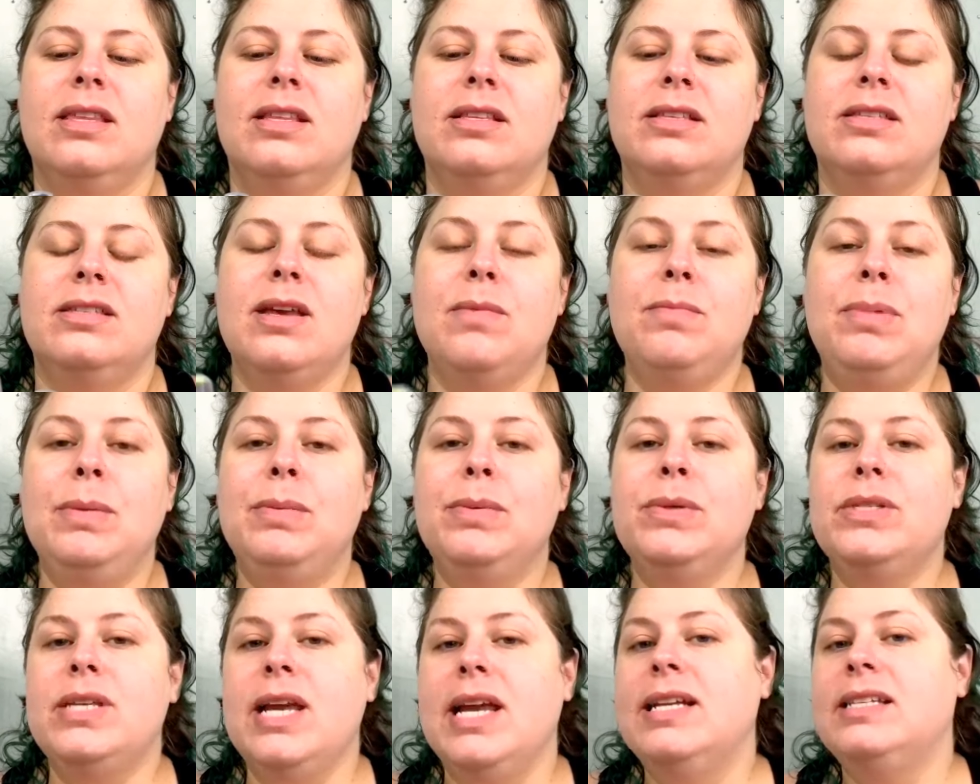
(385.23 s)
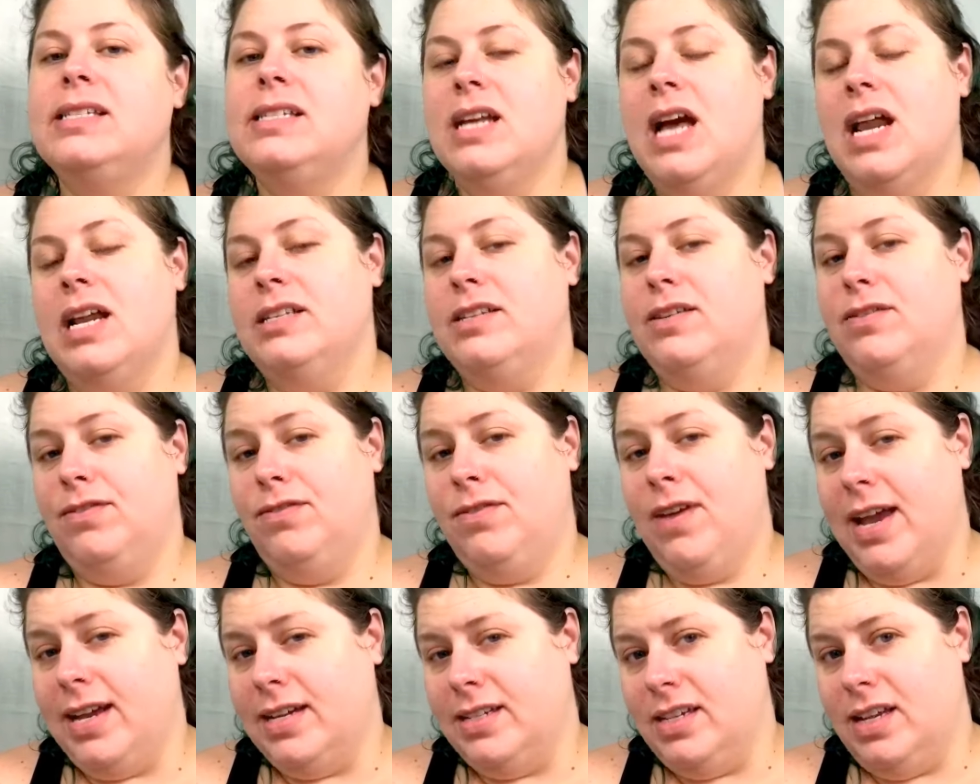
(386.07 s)
Some people say it's not as
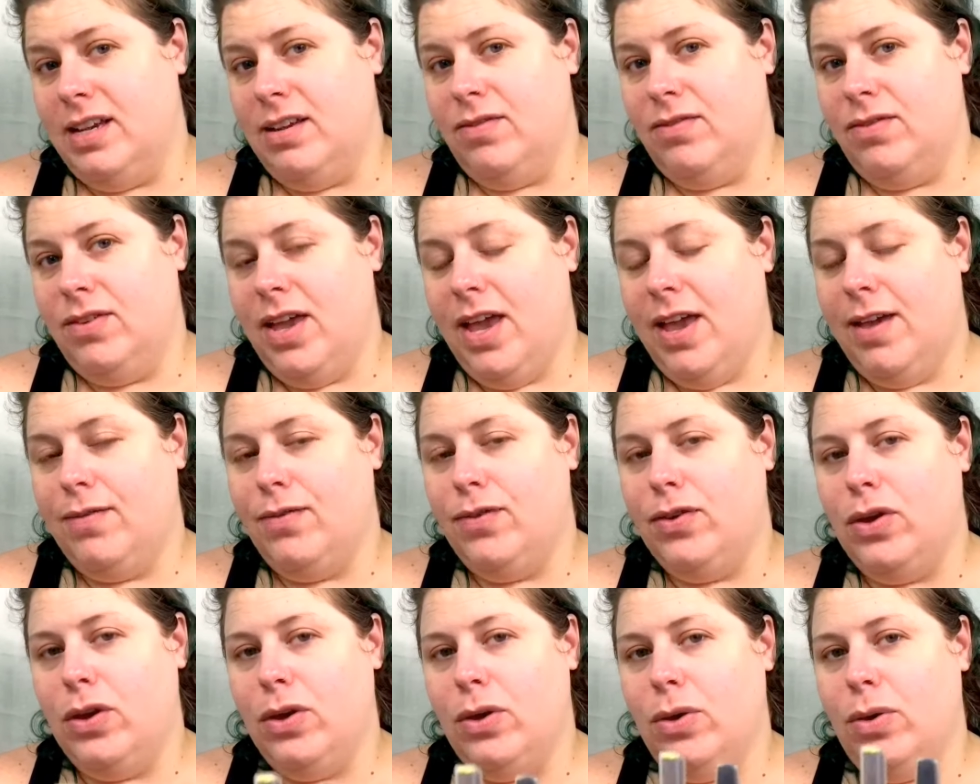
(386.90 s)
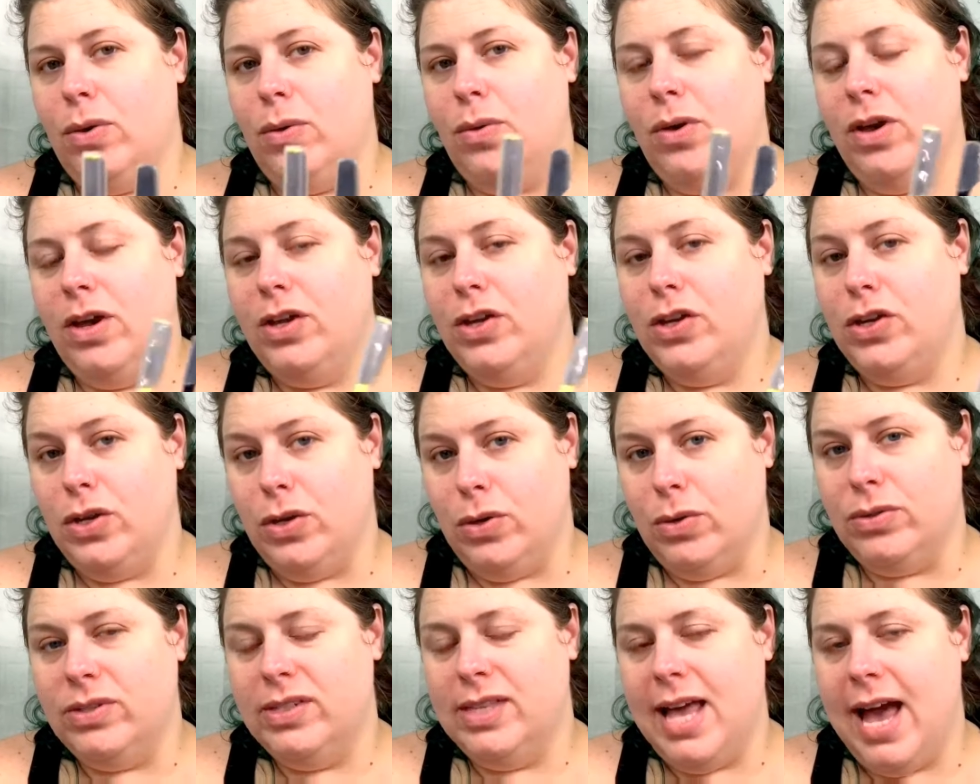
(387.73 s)
effective if you
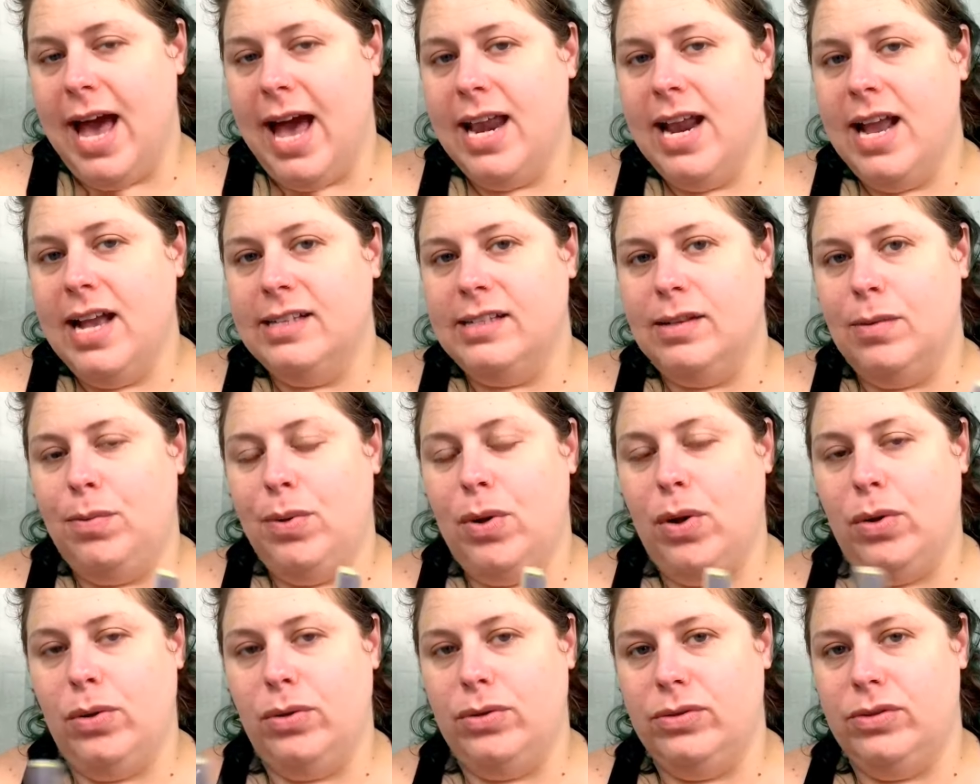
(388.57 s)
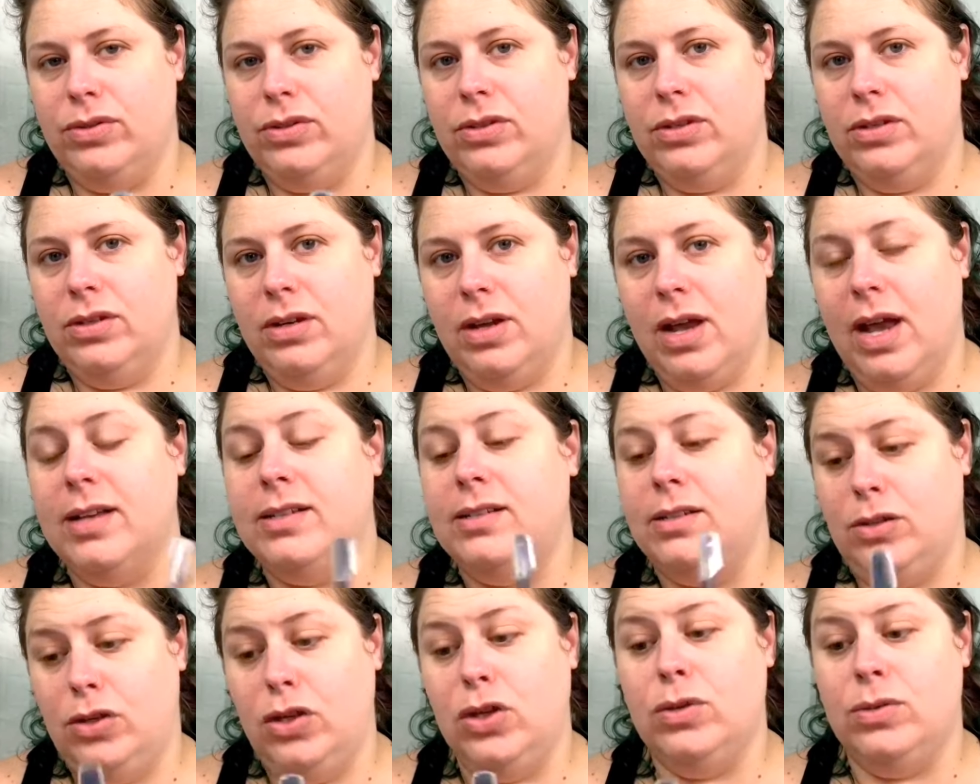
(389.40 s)
use that
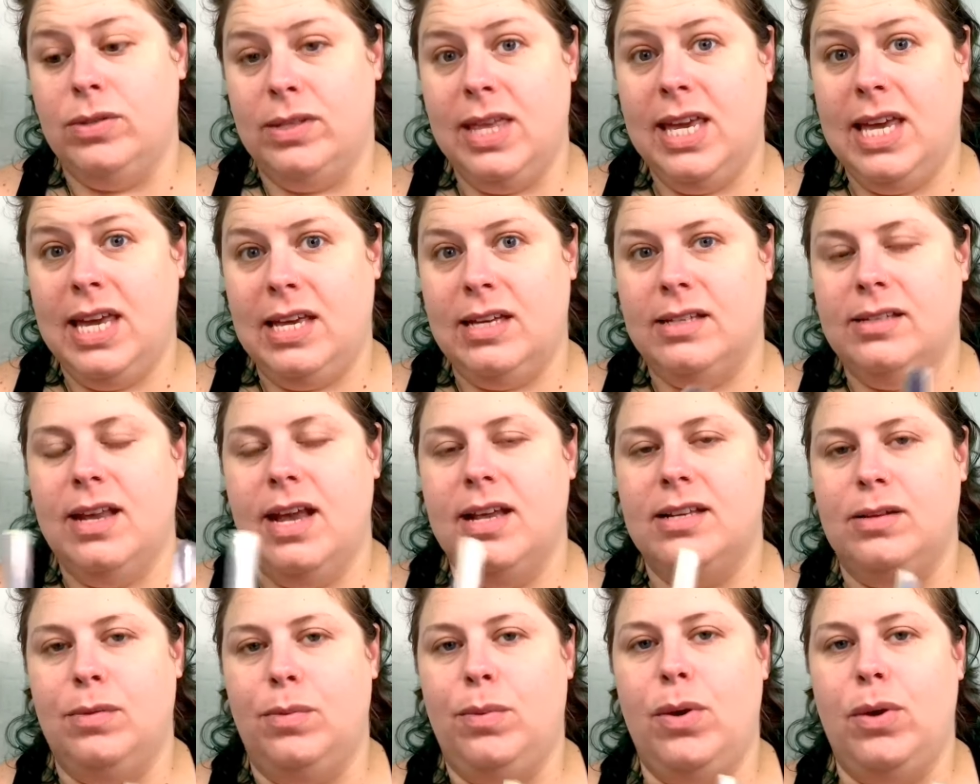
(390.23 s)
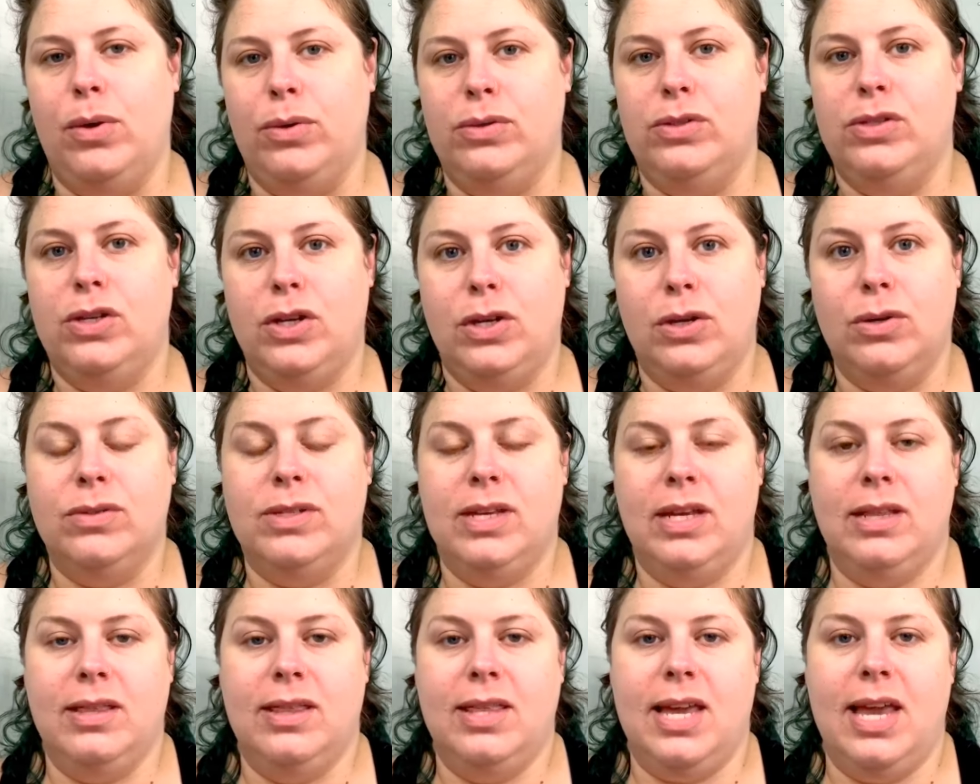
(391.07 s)
use these as opposed to
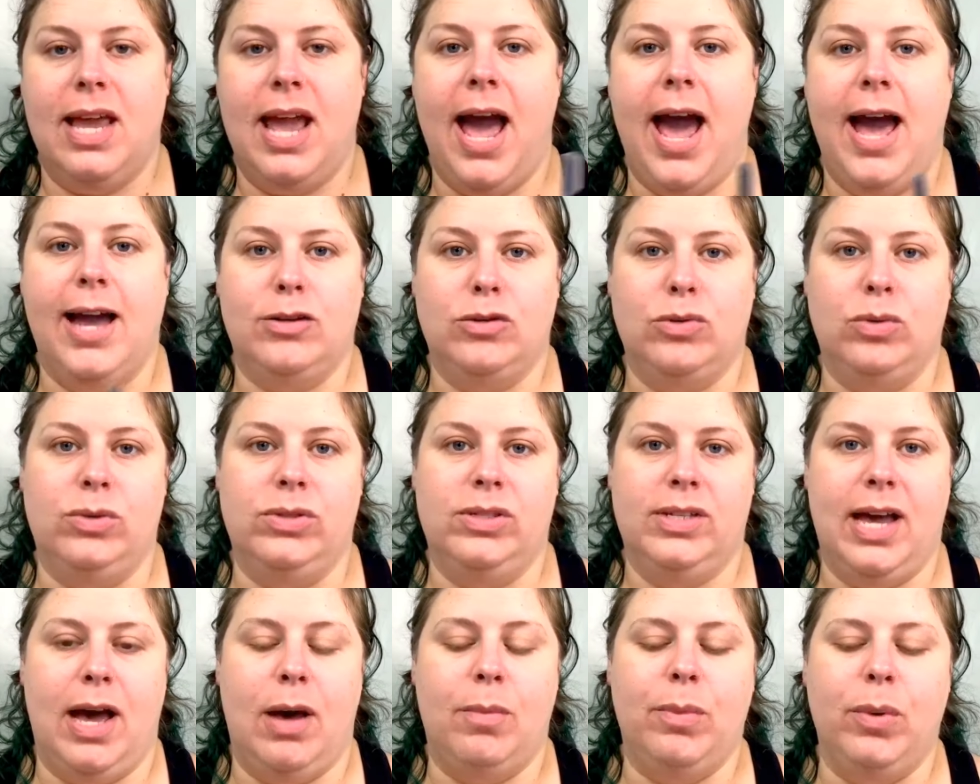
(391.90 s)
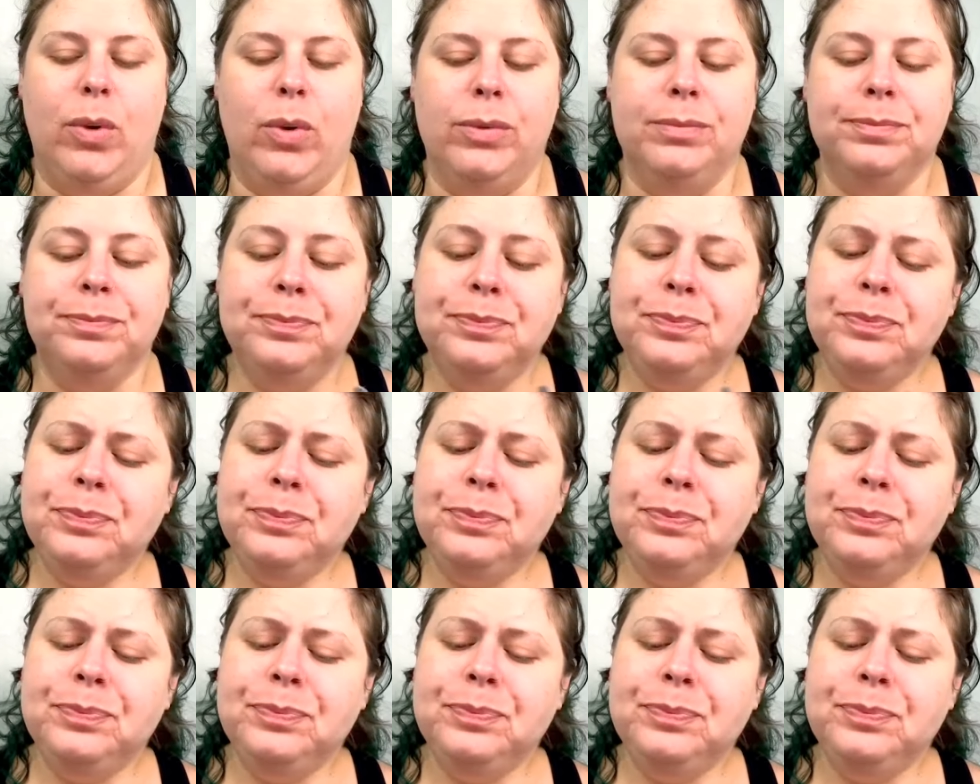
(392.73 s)
using the actual scalpel.